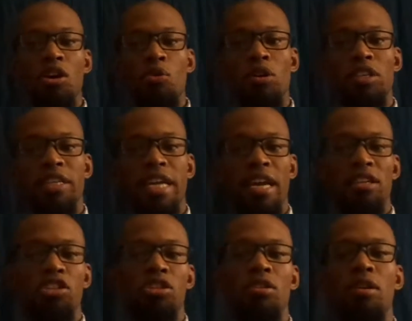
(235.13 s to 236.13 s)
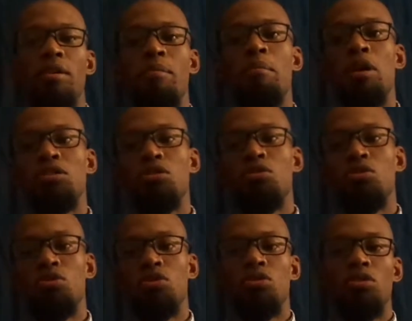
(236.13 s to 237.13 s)
which attach
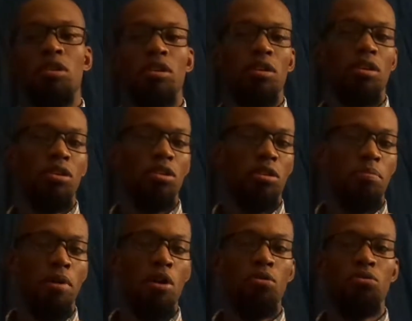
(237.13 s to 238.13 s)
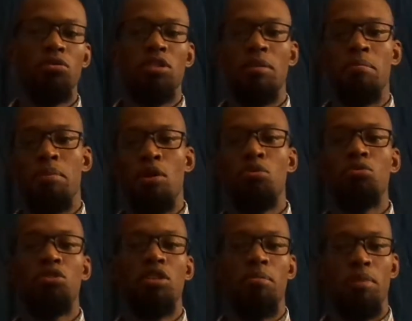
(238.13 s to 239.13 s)
muscles to bones and
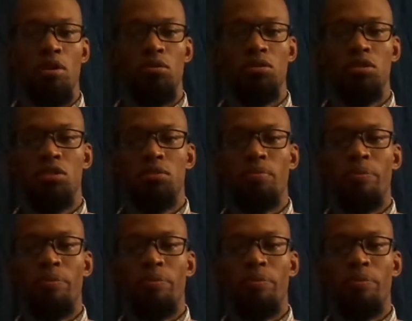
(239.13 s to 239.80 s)
bones to bones.